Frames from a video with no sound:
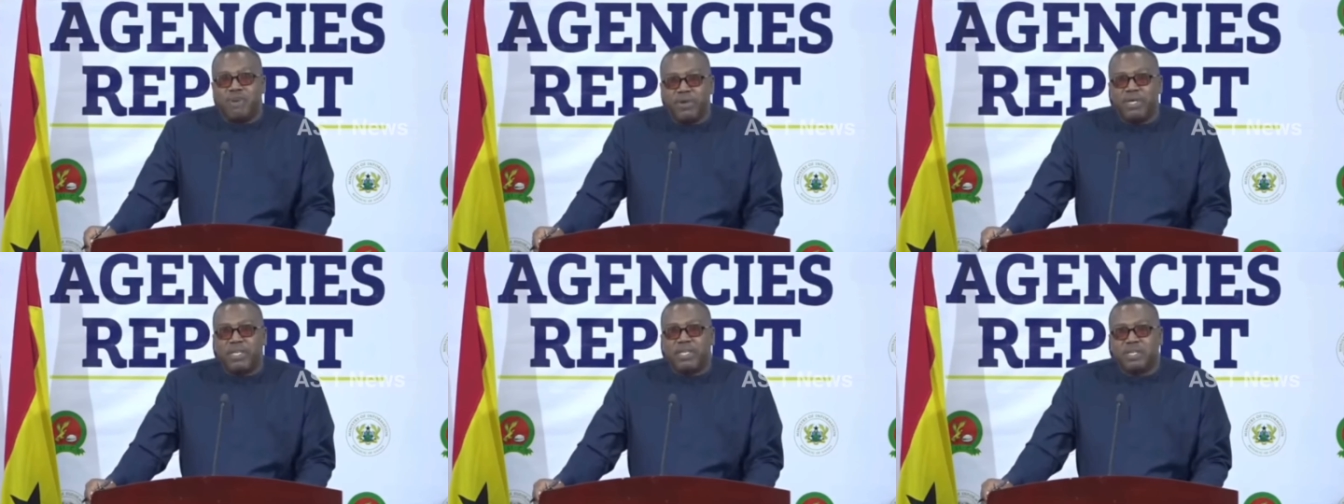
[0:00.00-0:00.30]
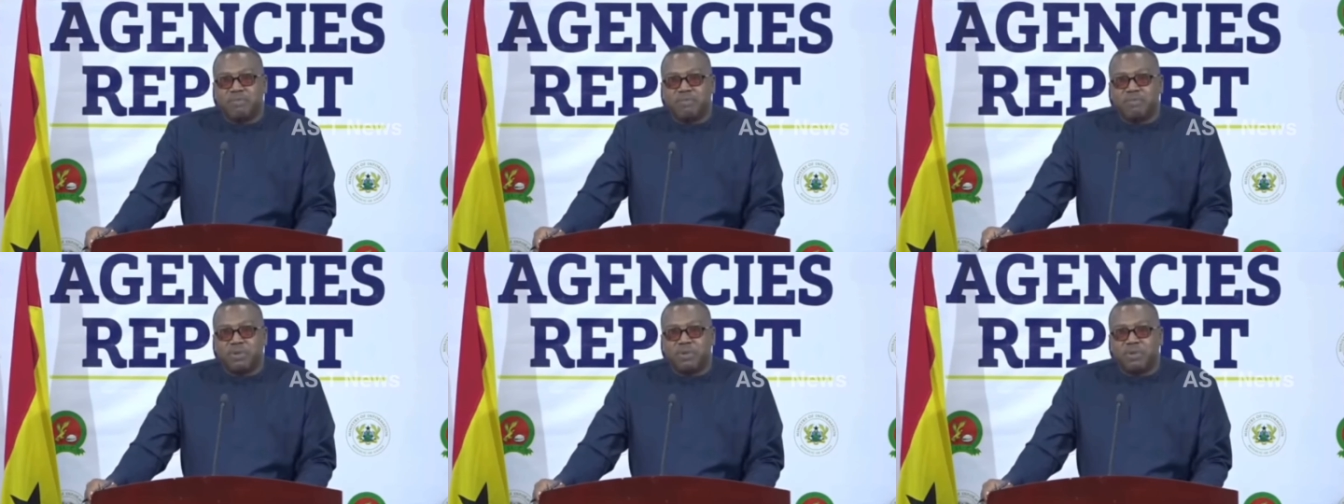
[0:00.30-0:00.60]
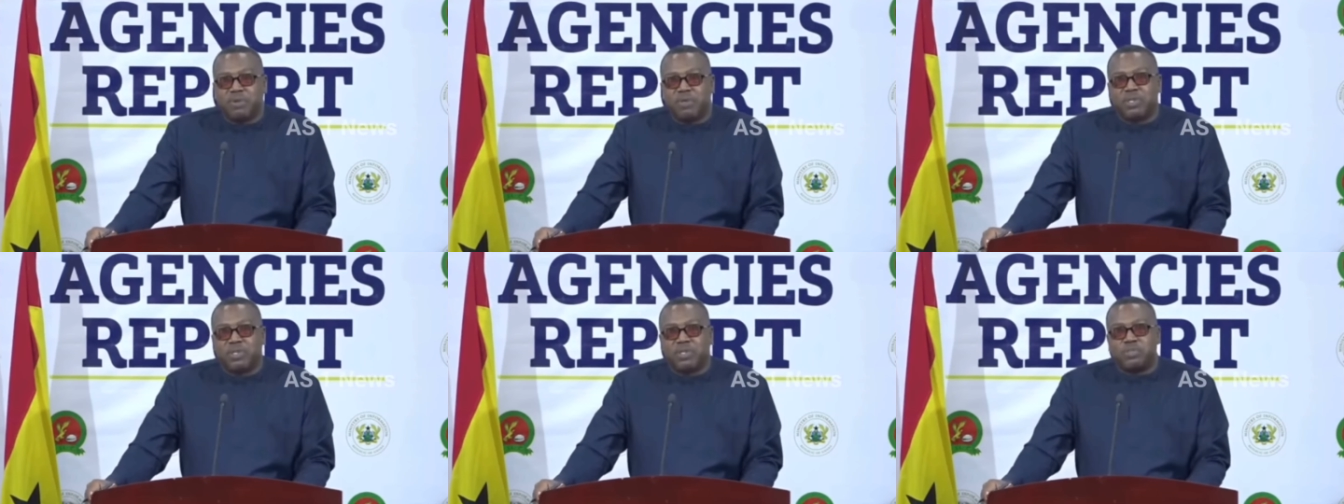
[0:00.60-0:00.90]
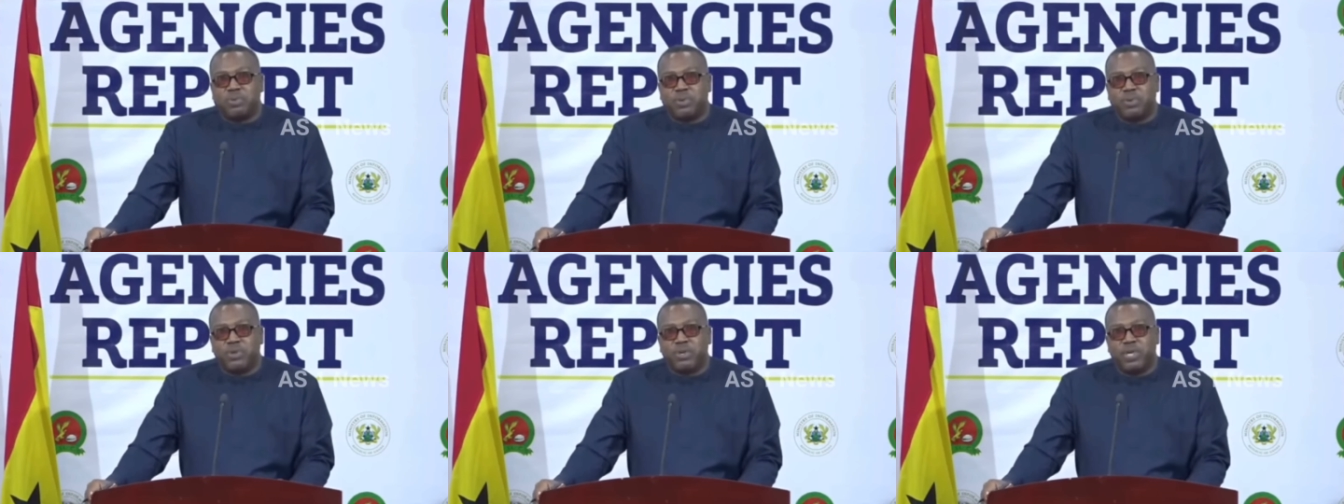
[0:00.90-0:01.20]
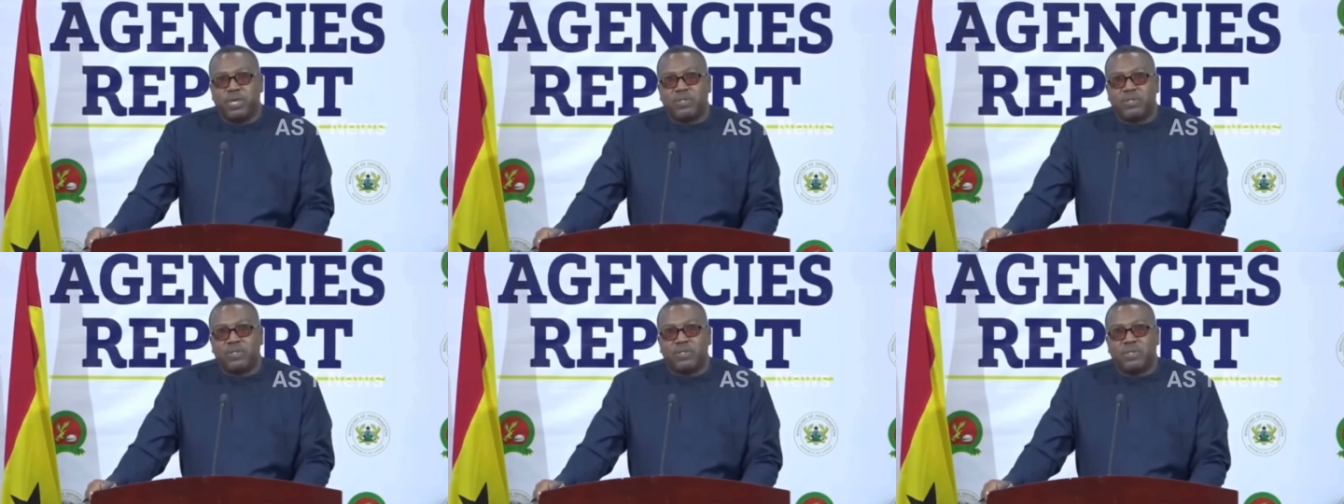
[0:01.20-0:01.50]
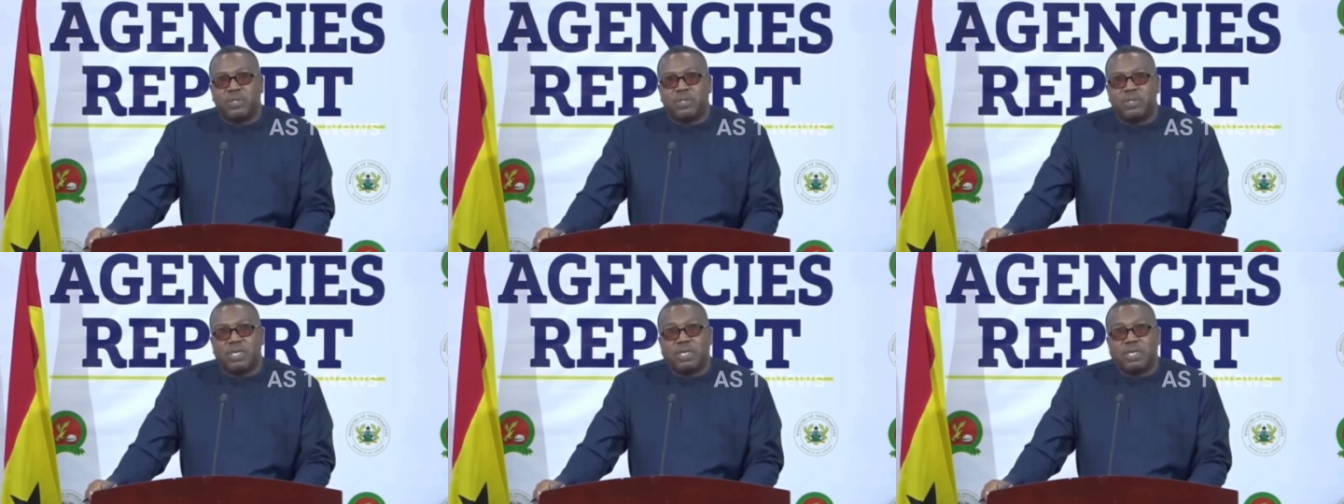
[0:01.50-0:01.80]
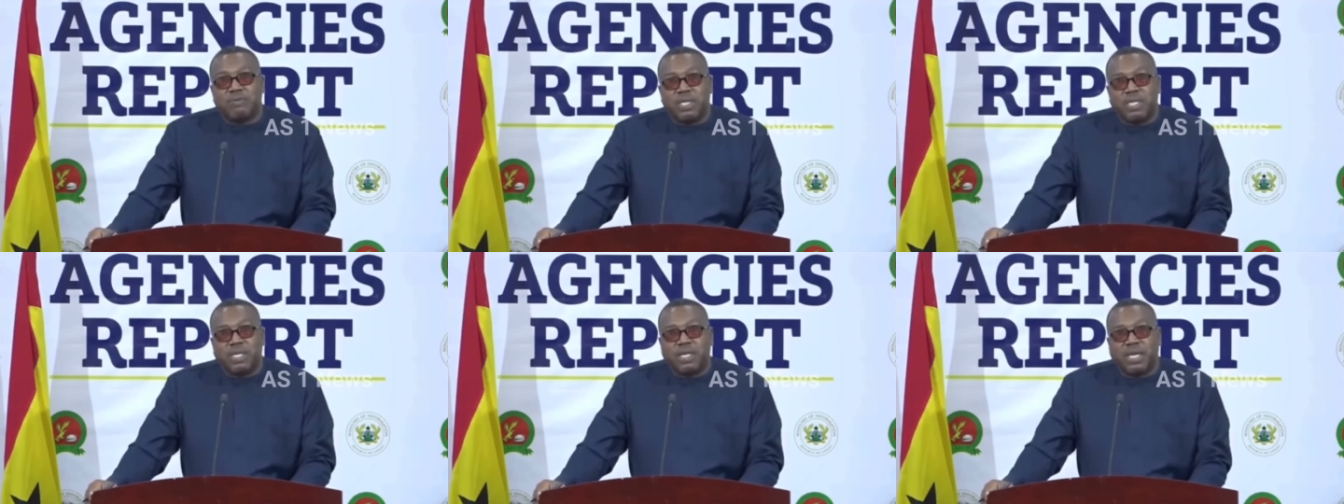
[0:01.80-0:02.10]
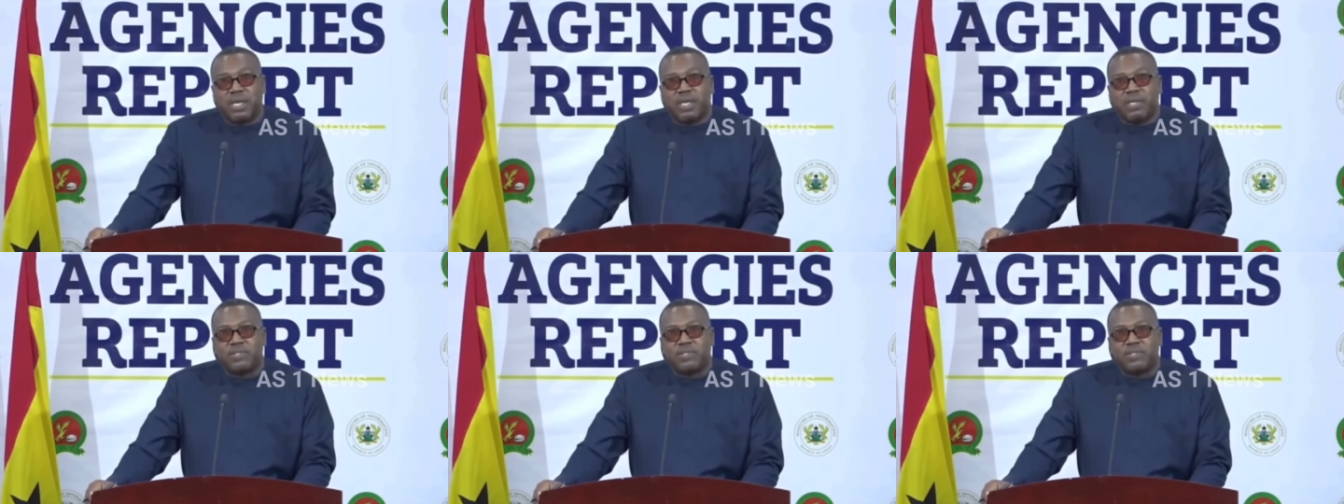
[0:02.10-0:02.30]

It was a very difficult experience.